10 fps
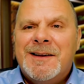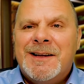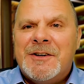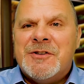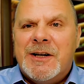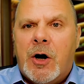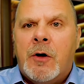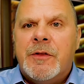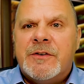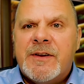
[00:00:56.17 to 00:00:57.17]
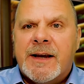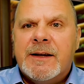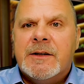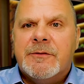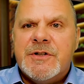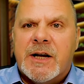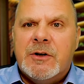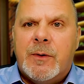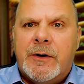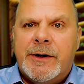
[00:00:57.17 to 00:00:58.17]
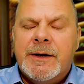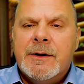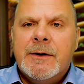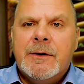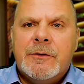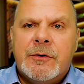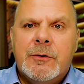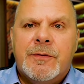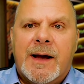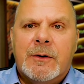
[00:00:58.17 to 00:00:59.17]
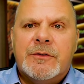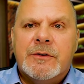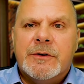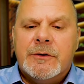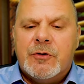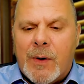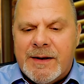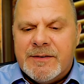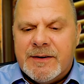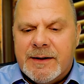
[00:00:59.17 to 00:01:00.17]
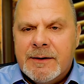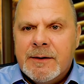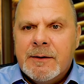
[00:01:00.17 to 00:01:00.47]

literally on the 2nd of January 2020.